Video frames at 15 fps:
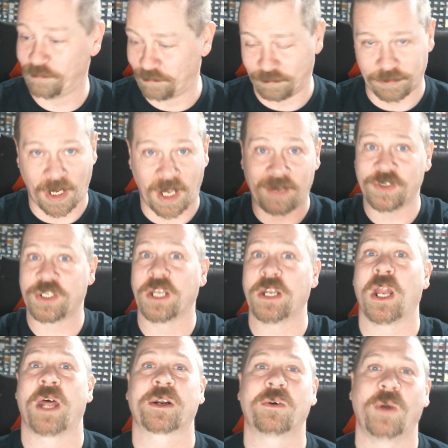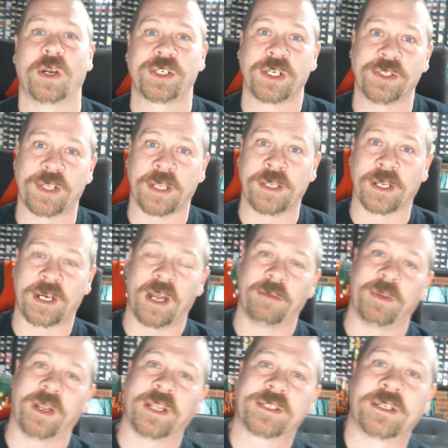obviously, a lot of questions in the
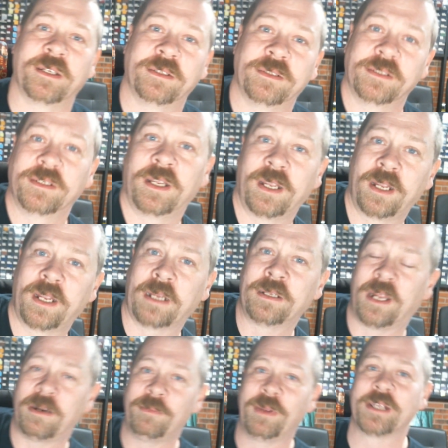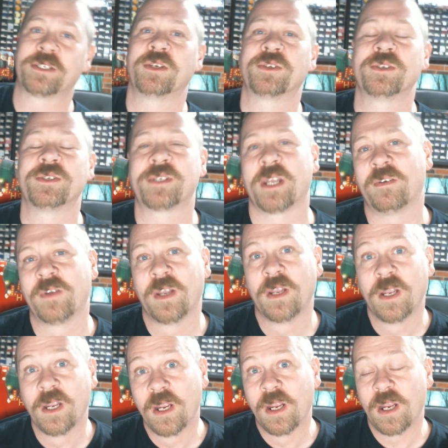comments and a lot of messages and stuff.
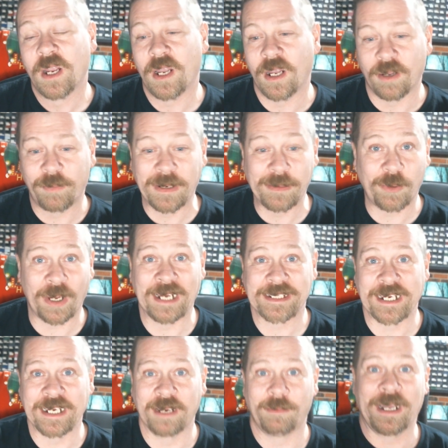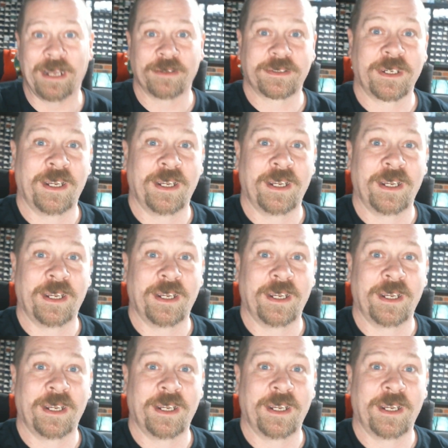People asking about